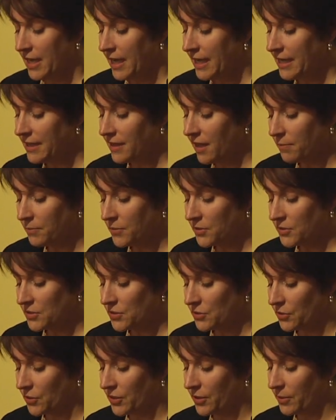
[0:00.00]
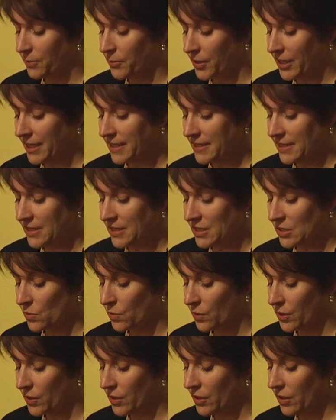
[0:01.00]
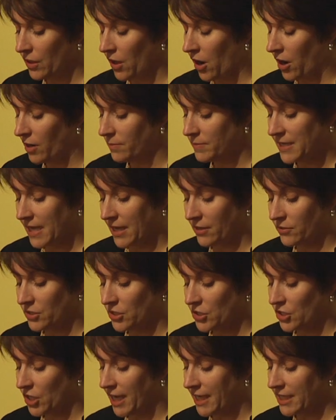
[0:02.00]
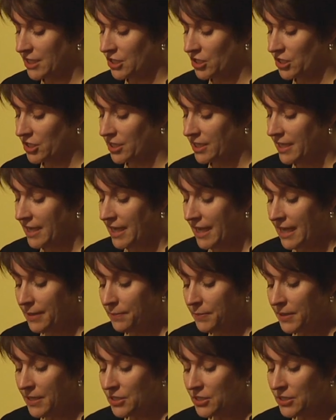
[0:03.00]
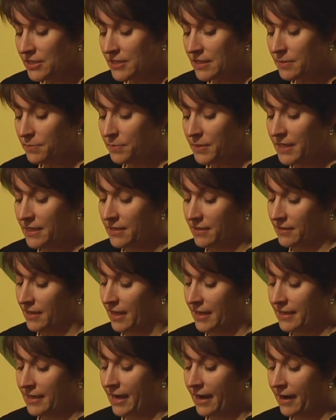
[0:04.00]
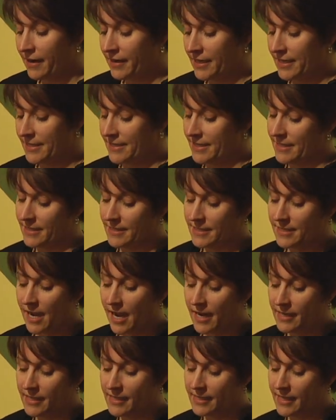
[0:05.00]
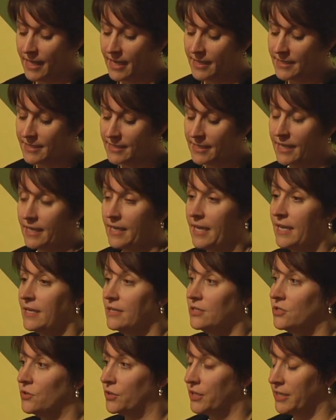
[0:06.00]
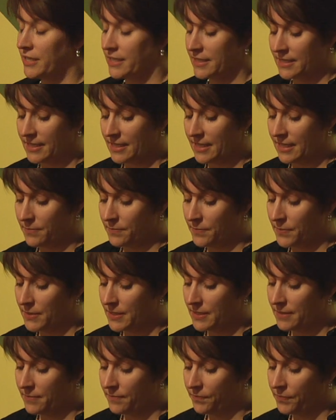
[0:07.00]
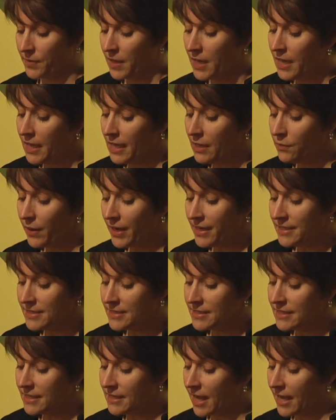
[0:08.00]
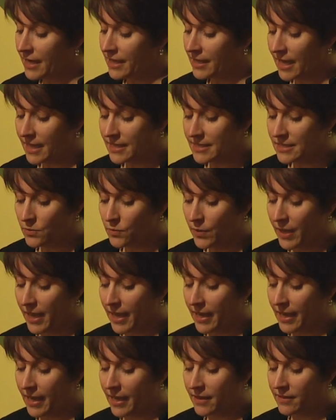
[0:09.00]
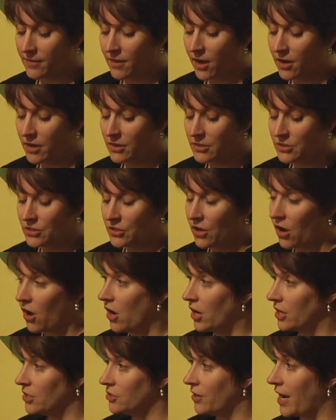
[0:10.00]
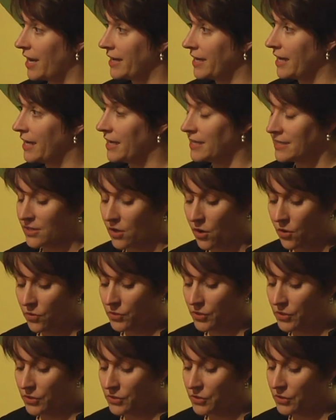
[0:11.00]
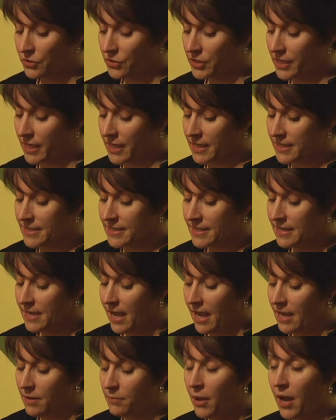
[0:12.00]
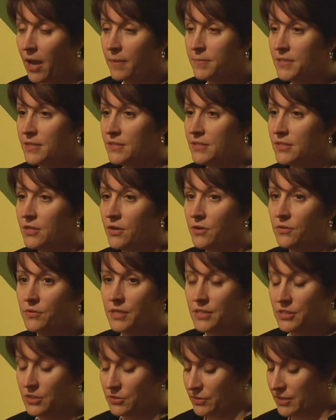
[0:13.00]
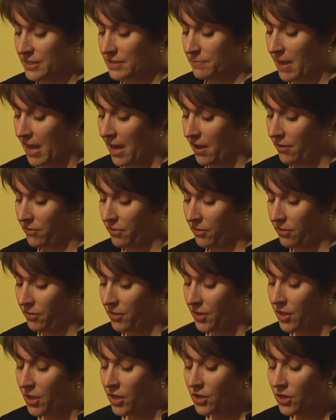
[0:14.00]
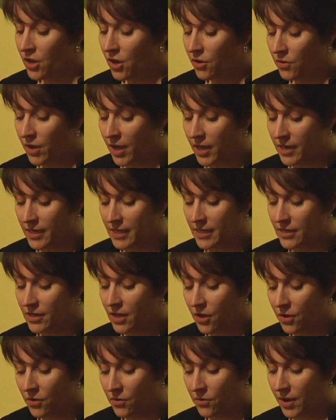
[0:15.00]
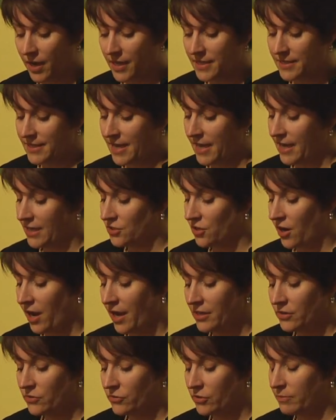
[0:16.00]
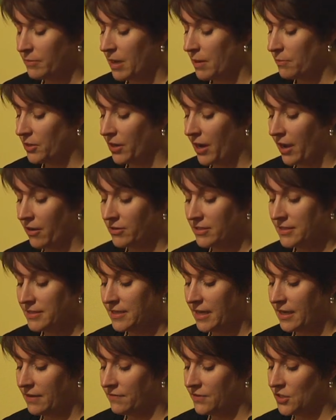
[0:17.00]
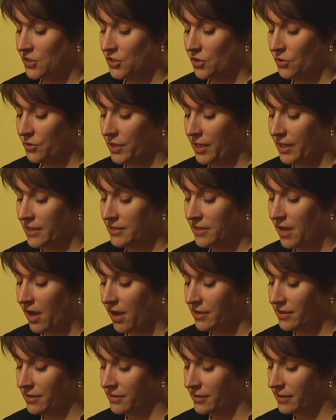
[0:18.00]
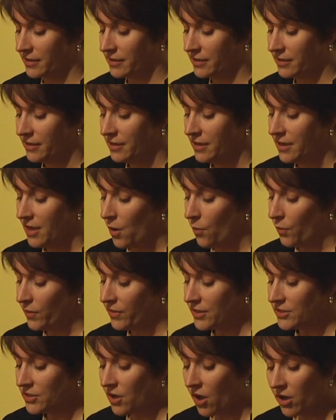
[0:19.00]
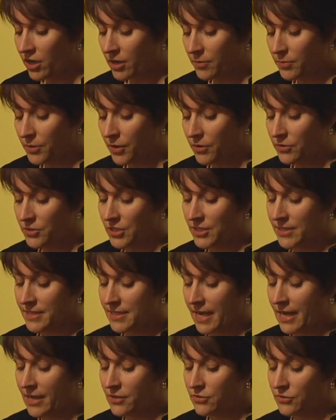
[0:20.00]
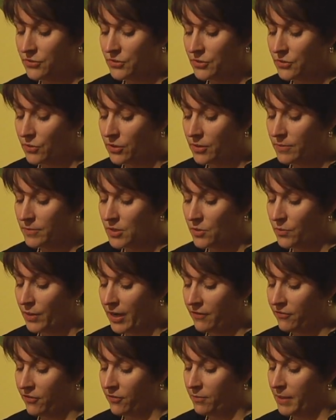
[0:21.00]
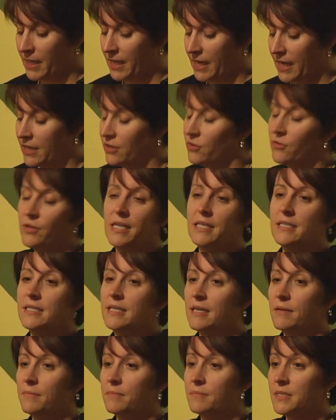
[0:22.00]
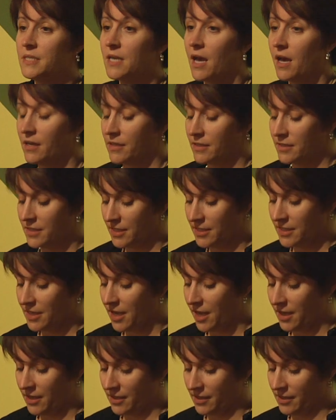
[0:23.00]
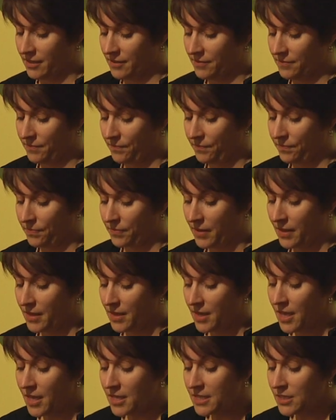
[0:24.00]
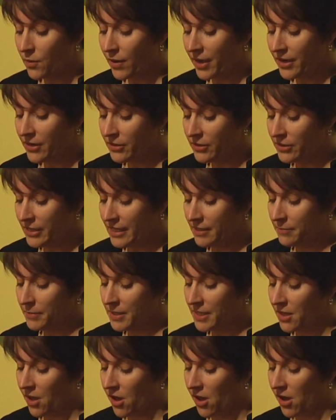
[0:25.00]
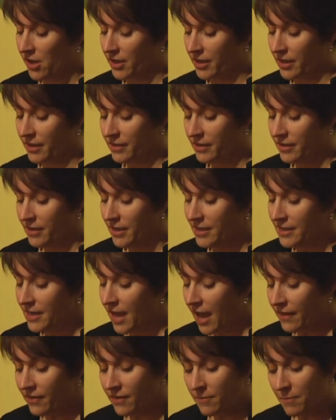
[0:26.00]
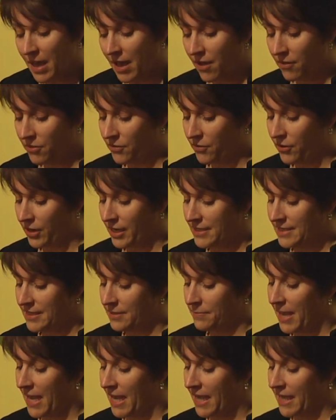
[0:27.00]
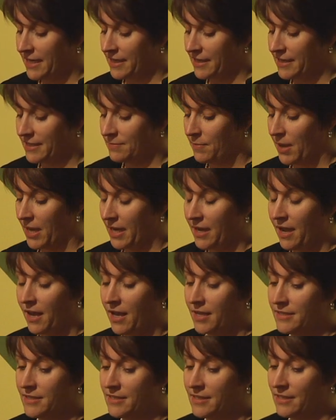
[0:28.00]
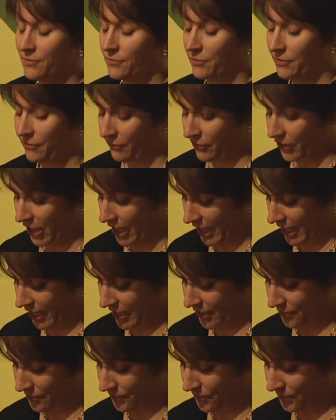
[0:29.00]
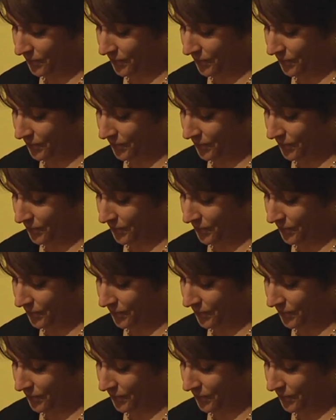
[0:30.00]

He lumbers toward the brazen squirrel, arms outstretched. He pinches the beetle and carries it, tiny legs kicking toward his lips. He waits until I glance away at a large dog dragging its owner toward us and pops a stone into his mouth. No, honey, no, I say, trying to remember how to save a choking toddler. When the dog approaches, Andrew squirms away from me and greets him, tongue to tongue. So I hurry him along. Not in the mouth, crazy man, is my constant refrain.